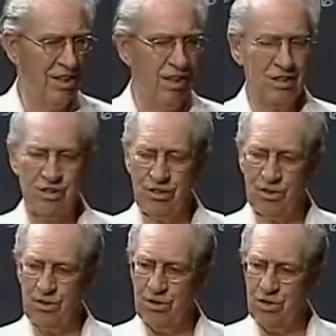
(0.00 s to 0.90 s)

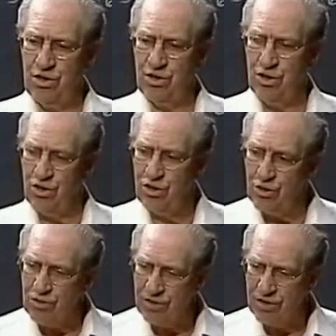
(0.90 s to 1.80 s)
unto
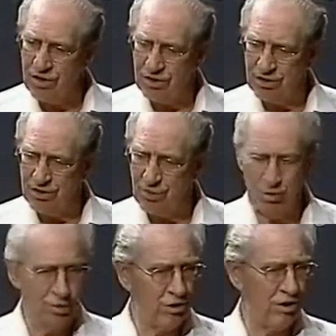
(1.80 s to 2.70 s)
you first. Well,
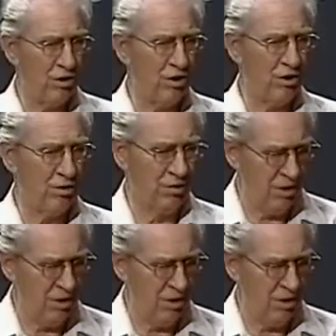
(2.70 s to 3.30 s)
who's the you?